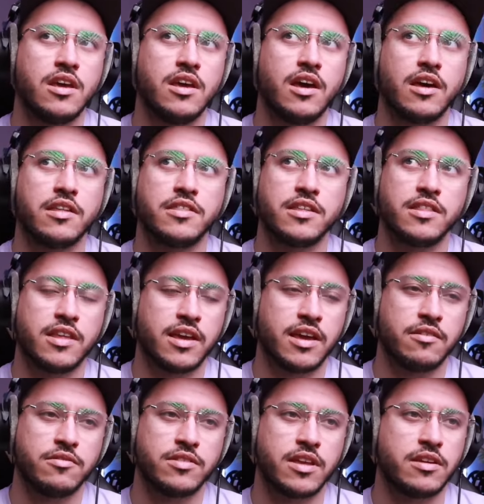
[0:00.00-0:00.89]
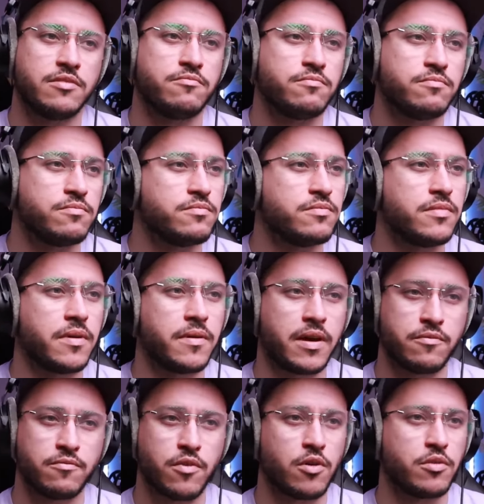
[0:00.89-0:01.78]
I think they
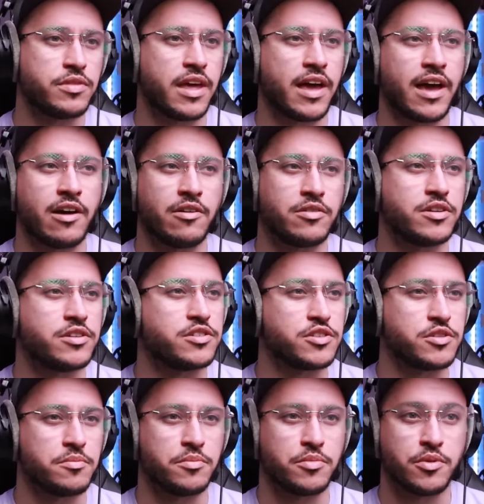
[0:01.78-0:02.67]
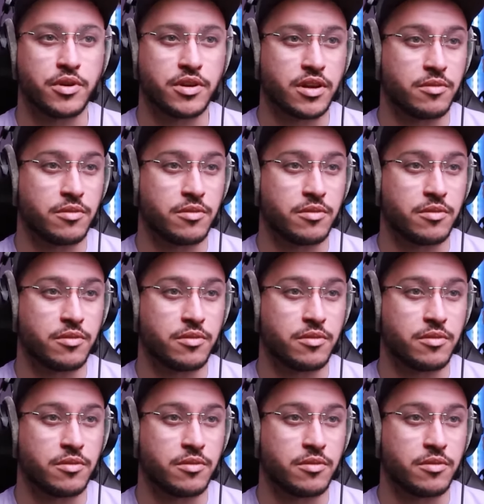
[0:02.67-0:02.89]
rolled that out at some point.